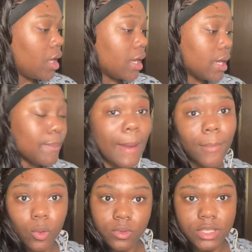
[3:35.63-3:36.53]
And my
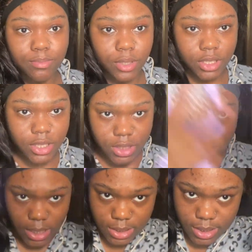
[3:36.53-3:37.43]
boneless brush that
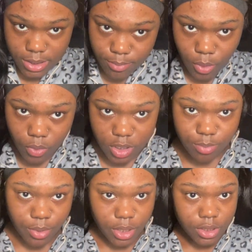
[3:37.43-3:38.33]
Shania says is a boneless
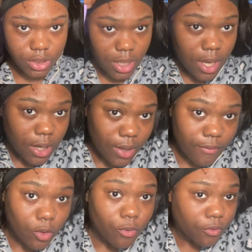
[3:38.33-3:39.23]
brush. I don't have
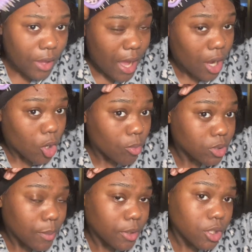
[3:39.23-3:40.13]
no hot comb, so
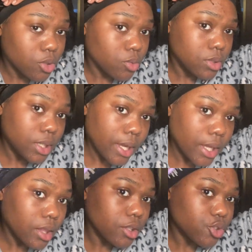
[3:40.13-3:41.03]
I'm gonna use
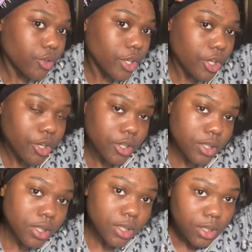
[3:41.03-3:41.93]
like the straightener
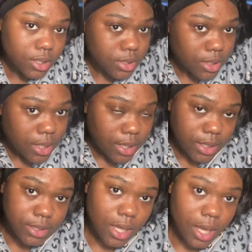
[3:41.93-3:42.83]
to get the
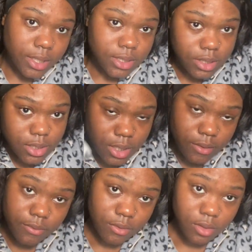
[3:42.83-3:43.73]
sides and
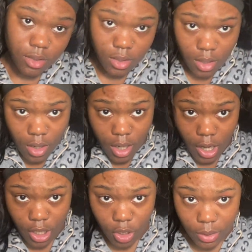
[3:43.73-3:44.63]
stuff. I
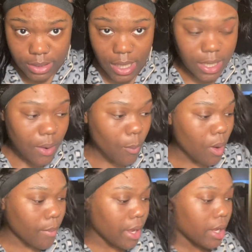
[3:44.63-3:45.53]
already know exactly how I want
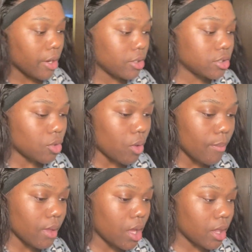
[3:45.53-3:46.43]
my hair, so I'm
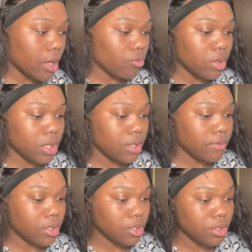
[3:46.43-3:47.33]
not like really
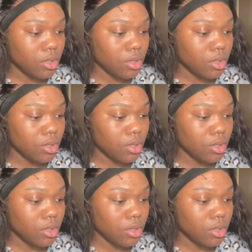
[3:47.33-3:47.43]
even,